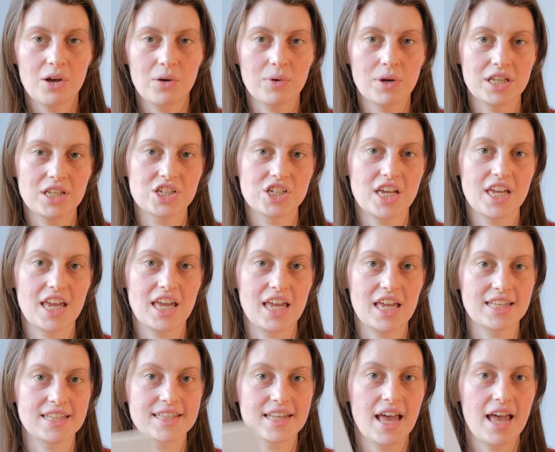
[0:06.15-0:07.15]
which
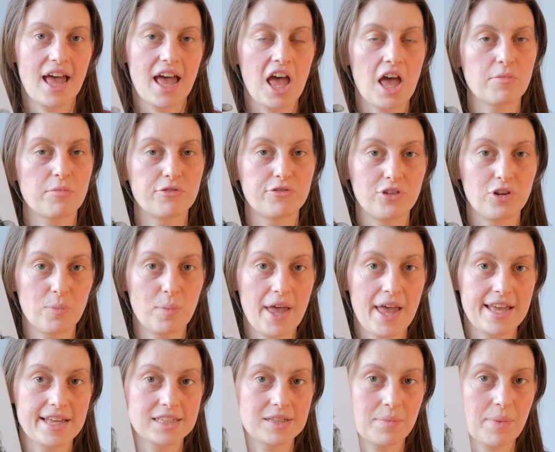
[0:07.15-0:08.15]
is
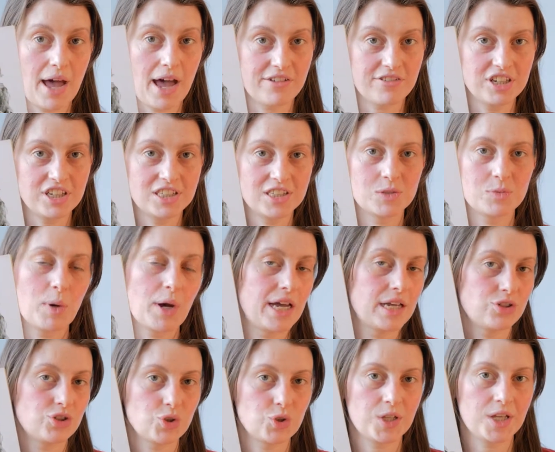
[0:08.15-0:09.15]
Flaubert's Parrot
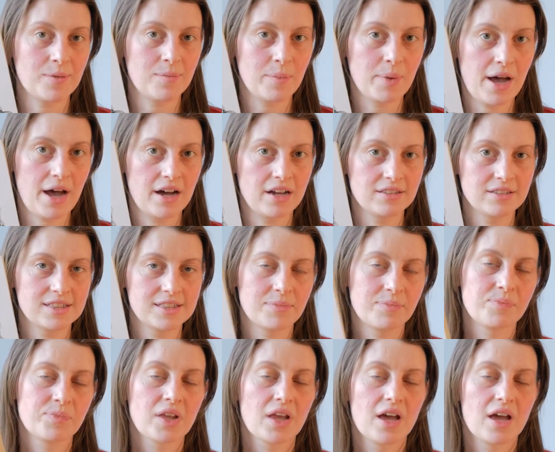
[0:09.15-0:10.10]
by Julian Barnes.